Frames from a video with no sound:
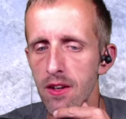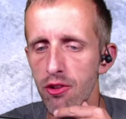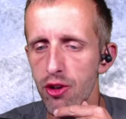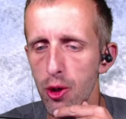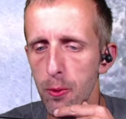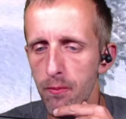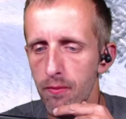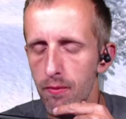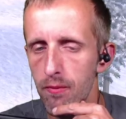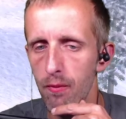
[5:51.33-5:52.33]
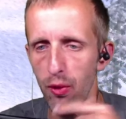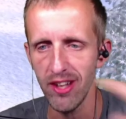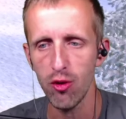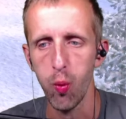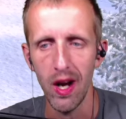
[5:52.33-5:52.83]
So
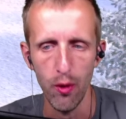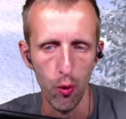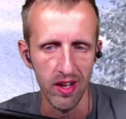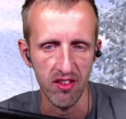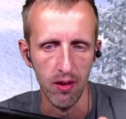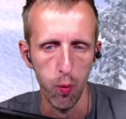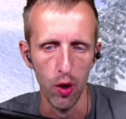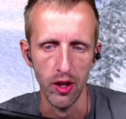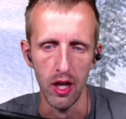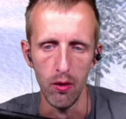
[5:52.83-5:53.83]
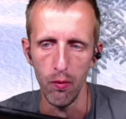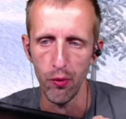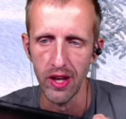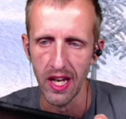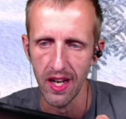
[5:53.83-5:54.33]
that's why the Reds have won now.
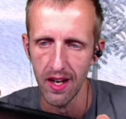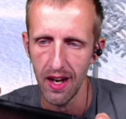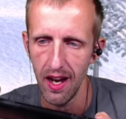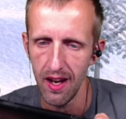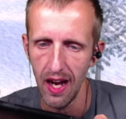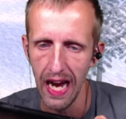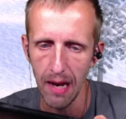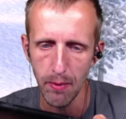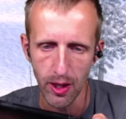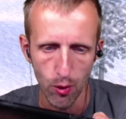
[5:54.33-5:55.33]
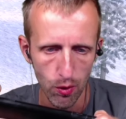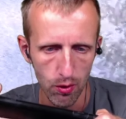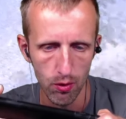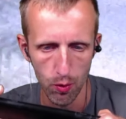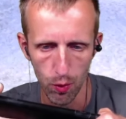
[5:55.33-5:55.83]
The Emil
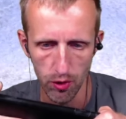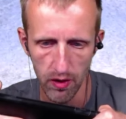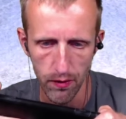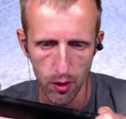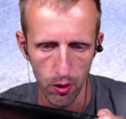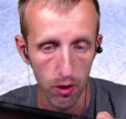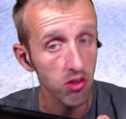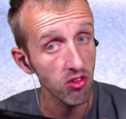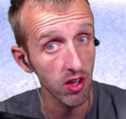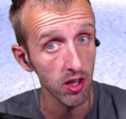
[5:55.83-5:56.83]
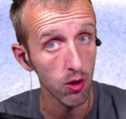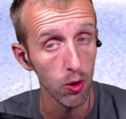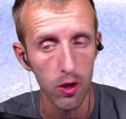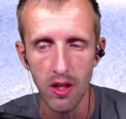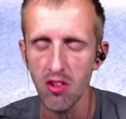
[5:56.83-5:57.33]
was in the corner, still in the
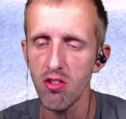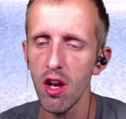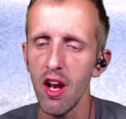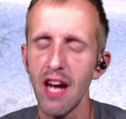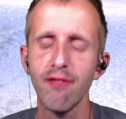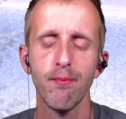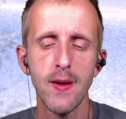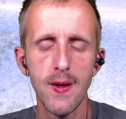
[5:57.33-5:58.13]
corner, he's still alive.